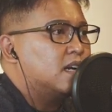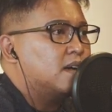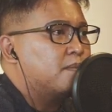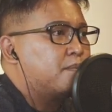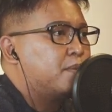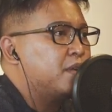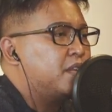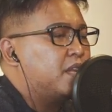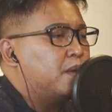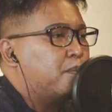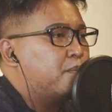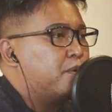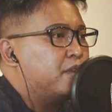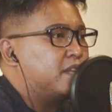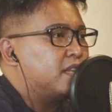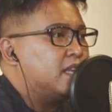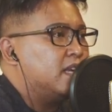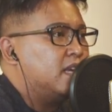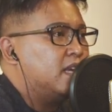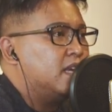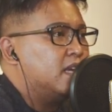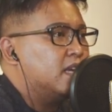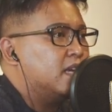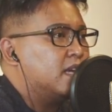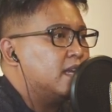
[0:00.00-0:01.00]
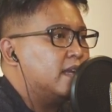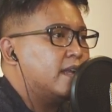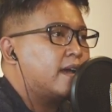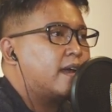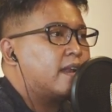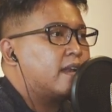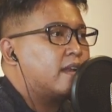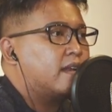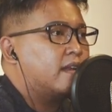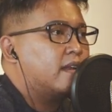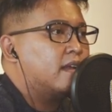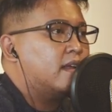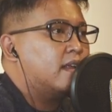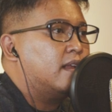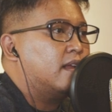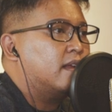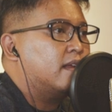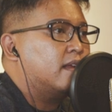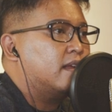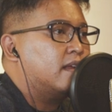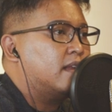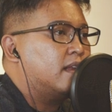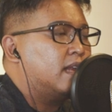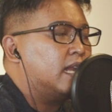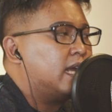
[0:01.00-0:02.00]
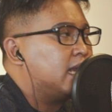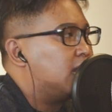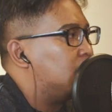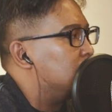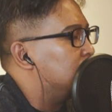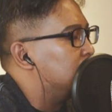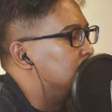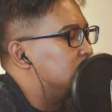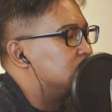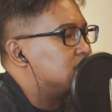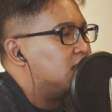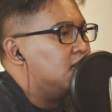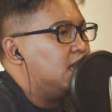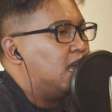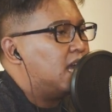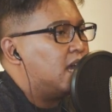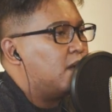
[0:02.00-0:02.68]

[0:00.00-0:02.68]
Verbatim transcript: pretty, pretty, done. Like, like recently,